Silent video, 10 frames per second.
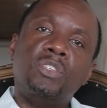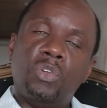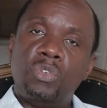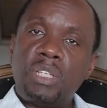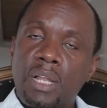
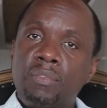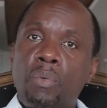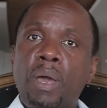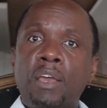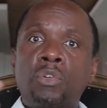You reach a
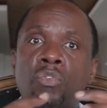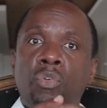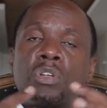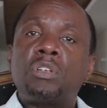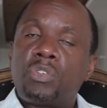level where you've
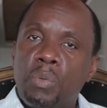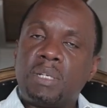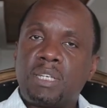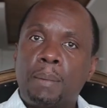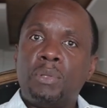got too
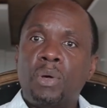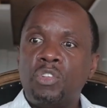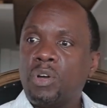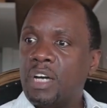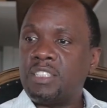much capital
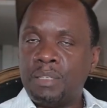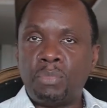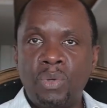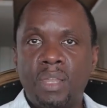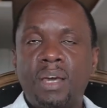and you can't
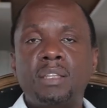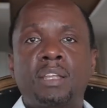keep doing that,